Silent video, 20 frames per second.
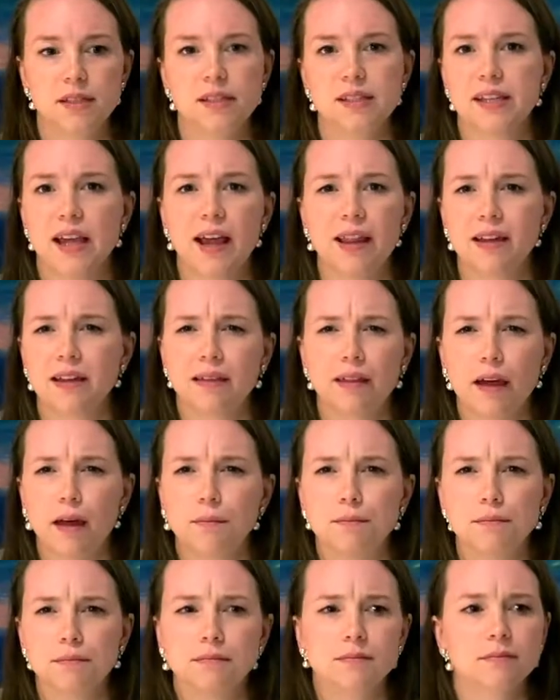telling
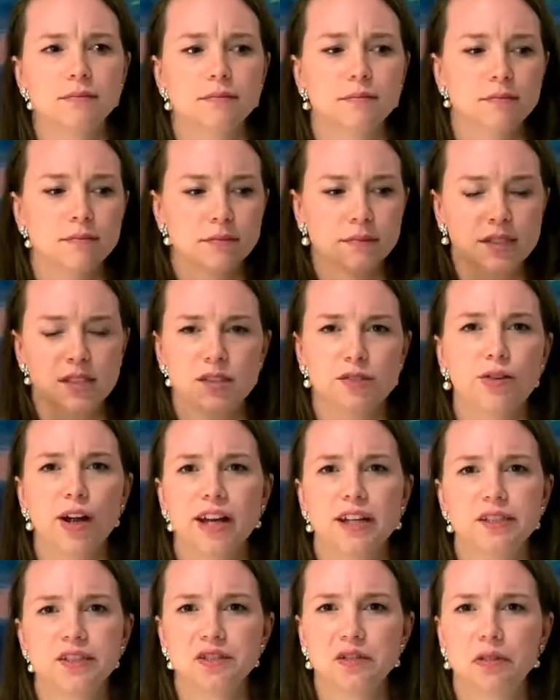them
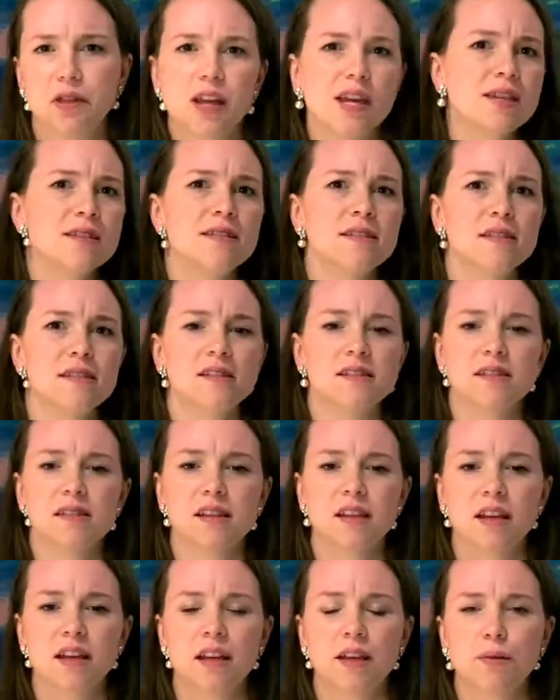strange things,
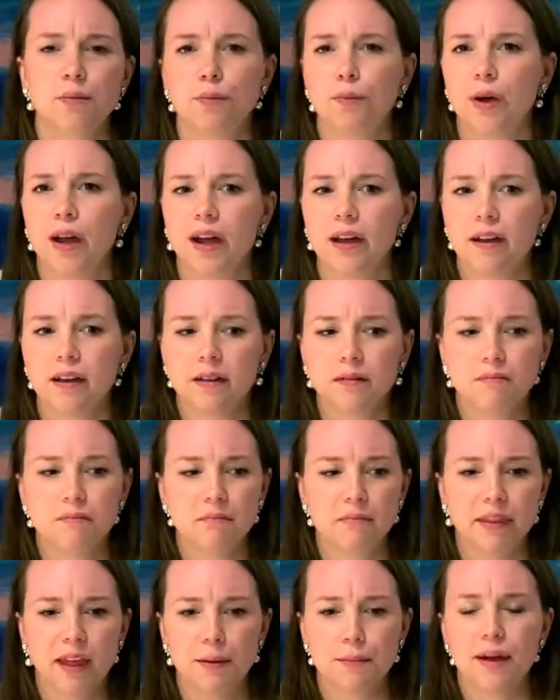where
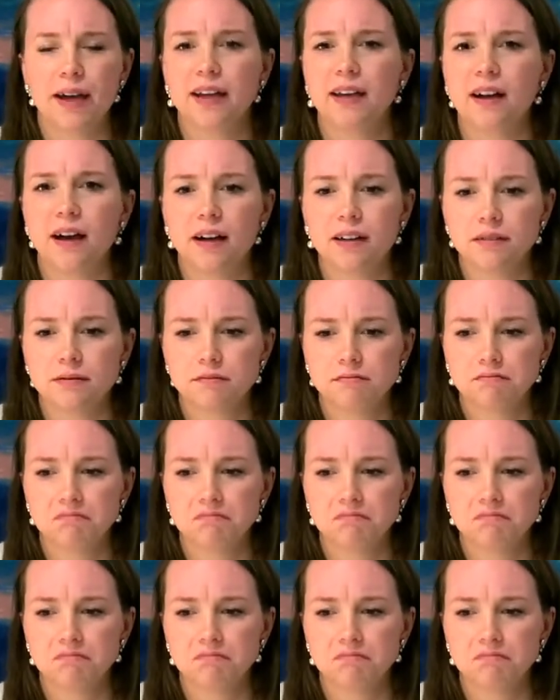they might got,